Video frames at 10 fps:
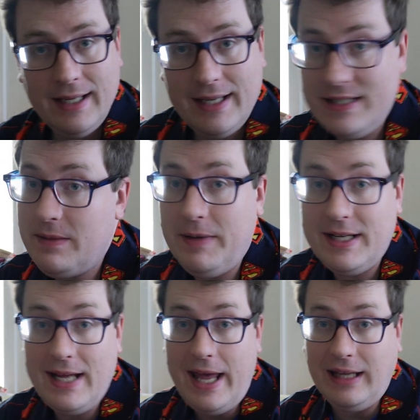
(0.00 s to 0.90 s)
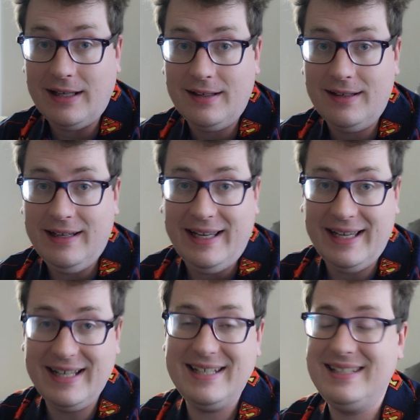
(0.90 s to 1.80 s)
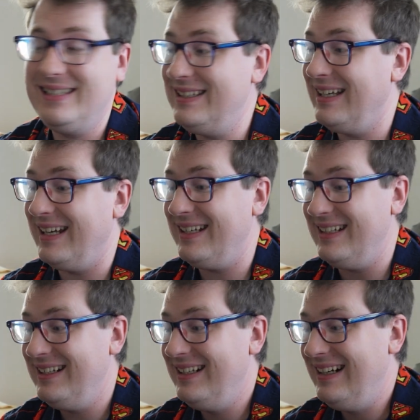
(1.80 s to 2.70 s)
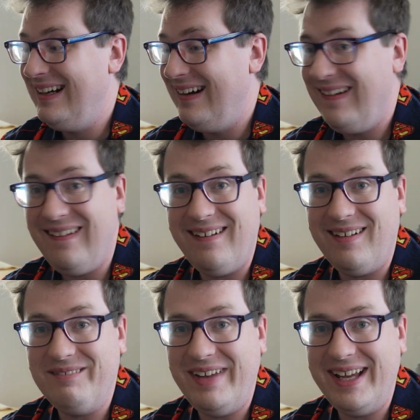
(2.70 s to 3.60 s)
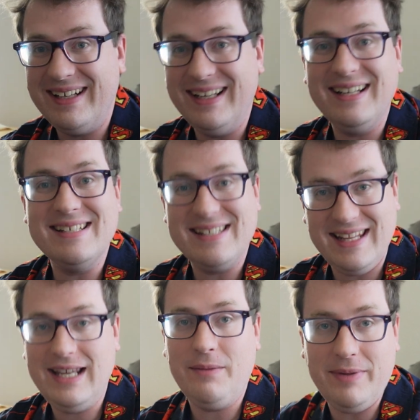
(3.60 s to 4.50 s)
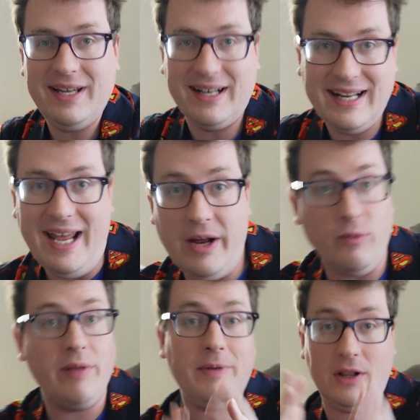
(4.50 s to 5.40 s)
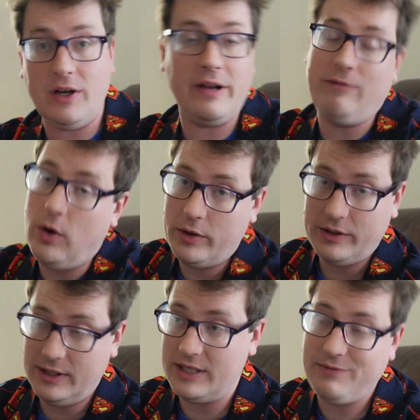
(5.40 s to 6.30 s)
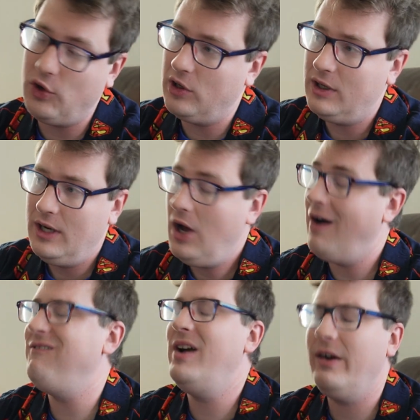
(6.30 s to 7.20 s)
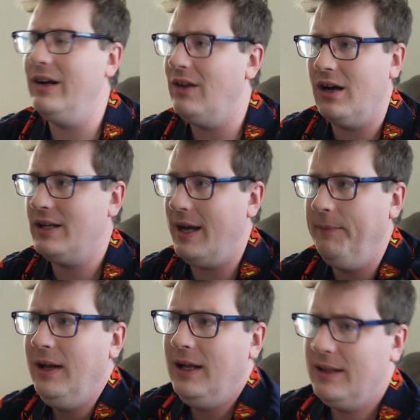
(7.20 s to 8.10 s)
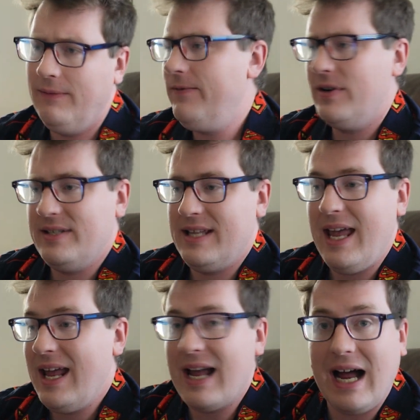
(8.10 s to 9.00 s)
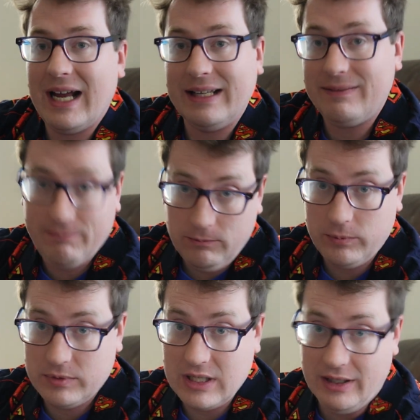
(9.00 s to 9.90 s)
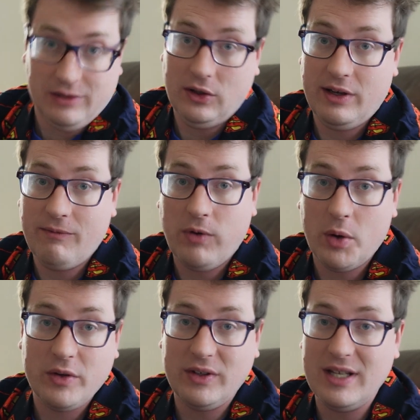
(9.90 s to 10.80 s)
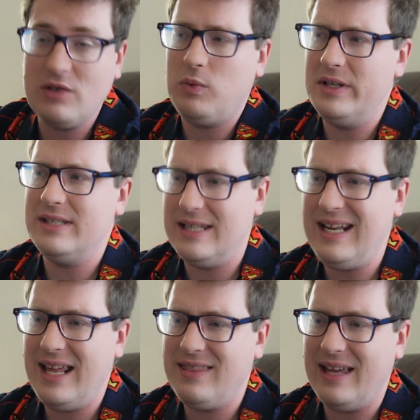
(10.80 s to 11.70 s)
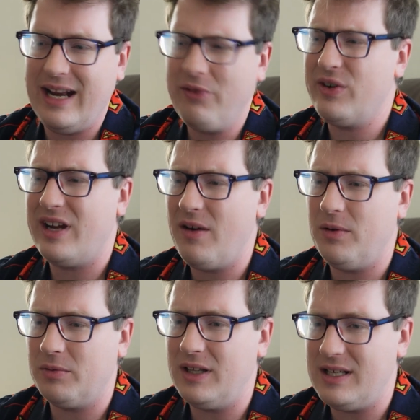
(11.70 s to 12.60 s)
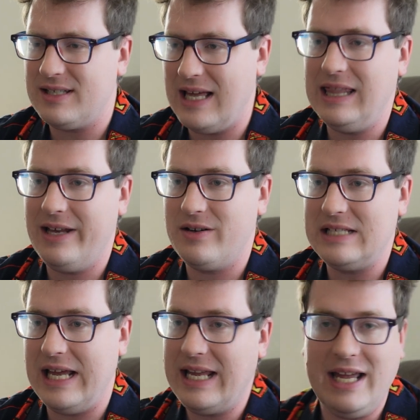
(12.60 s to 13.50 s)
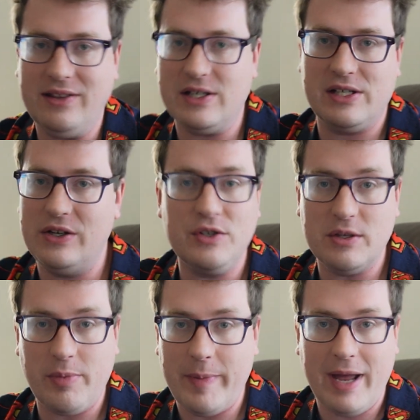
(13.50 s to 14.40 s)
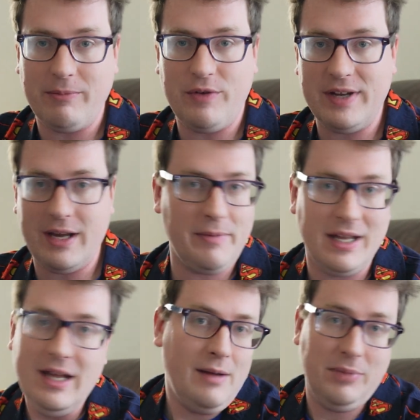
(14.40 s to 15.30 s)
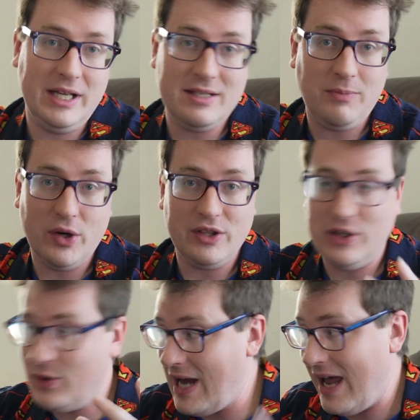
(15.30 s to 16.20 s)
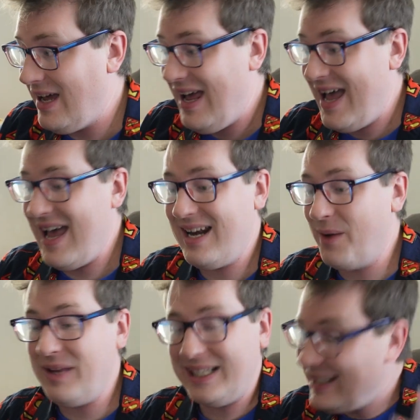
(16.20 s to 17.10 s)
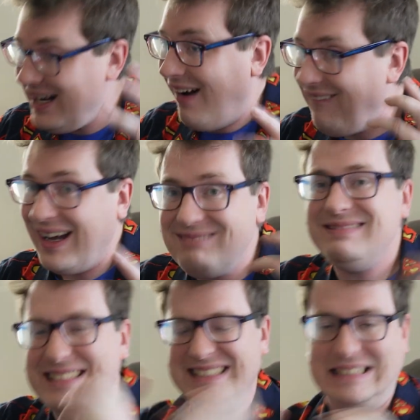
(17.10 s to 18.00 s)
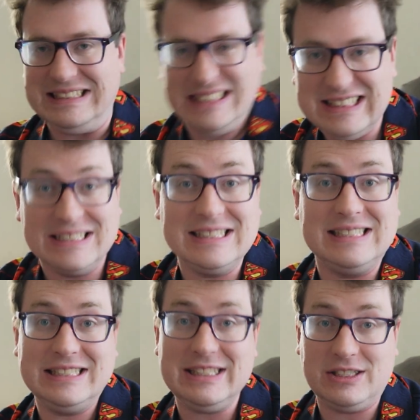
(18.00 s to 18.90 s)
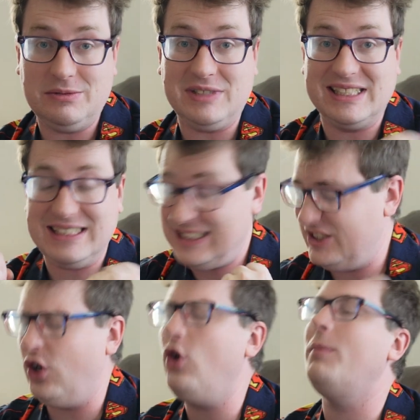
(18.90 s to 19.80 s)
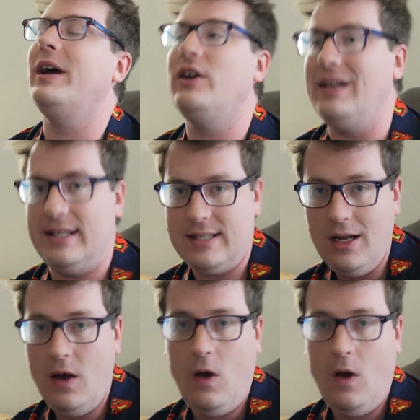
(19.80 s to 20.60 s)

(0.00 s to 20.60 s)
It's the big day. It's like, oh man, it is the big day. We've been looking forward to this for a very long time. The first day I started looking forward to this was the day that Henry Cavill released that letter saying, hey, there's a new Superman movie coming. Please support the new guy. And I'm like, you know what? Yes, this is exactly what I need. Oh my goodness.